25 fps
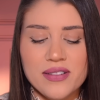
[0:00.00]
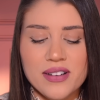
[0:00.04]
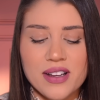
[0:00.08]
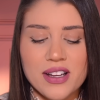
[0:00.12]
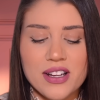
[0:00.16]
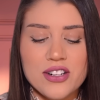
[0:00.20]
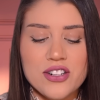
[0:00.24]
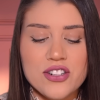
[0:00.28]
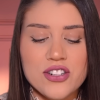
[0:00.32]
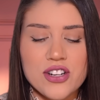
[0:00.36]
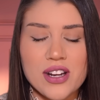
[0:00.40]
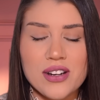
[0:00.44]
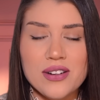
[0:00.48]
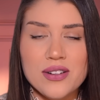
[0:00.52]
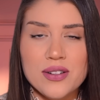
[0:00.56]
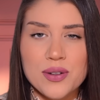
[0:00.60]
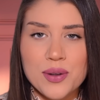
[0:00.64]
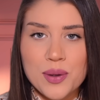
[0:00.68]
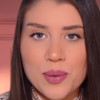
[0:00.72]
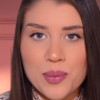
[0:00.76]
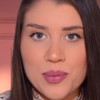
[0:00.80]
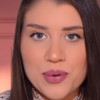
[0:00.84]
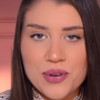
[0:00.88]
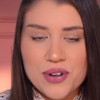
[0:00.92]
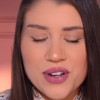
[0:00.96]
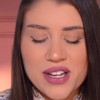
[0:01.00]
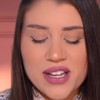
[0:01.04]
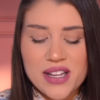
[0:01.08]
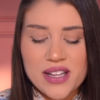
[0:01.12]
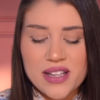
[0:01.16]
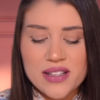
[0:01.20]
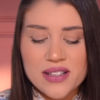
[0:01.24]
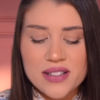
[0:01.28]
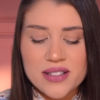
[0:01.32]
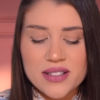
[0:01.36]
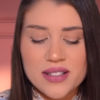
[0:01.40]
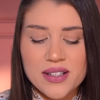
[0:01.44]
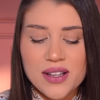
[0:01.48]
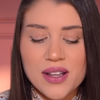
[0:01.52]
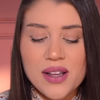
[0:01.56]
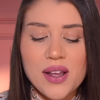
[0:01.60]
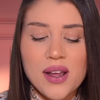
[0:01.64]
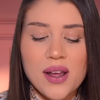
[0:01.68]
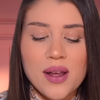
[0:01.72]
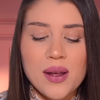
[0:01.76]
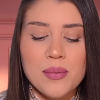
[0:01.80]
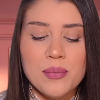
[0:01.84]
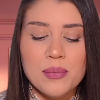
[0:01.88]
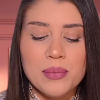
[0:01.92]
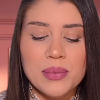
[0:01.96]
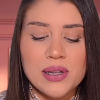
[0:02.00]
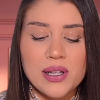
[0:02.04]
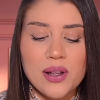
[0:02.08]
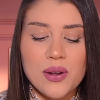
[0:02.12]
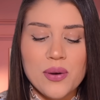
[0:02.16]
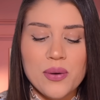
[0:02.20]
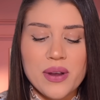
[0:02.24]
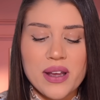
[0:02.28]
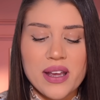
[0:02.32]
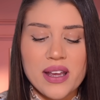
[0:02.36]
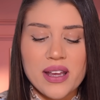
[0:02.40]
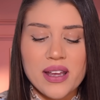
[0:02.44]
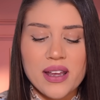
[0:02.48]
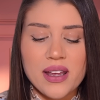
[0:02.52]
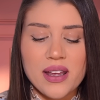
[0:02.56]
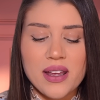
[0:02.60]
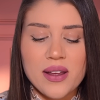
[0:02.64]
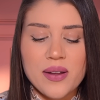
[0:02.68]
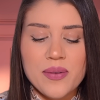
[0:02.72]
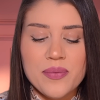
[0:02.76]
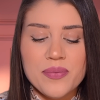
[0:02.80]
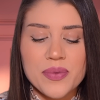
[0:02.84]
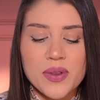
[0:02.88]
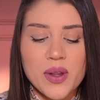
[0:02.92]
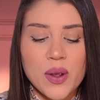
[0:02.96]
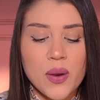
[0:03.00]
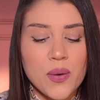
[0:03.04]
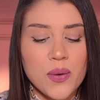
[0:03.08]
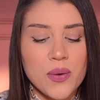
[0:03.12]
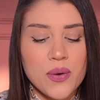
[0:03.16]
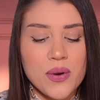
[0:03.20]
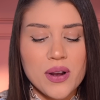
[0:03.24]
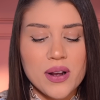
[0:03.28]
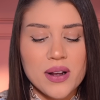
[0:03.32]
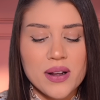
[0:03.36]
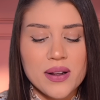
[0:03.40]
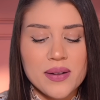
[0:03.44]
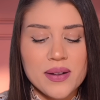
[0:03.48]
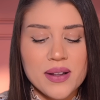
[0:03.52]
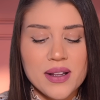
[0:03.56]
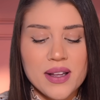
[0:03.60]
a gentle breeze blowing or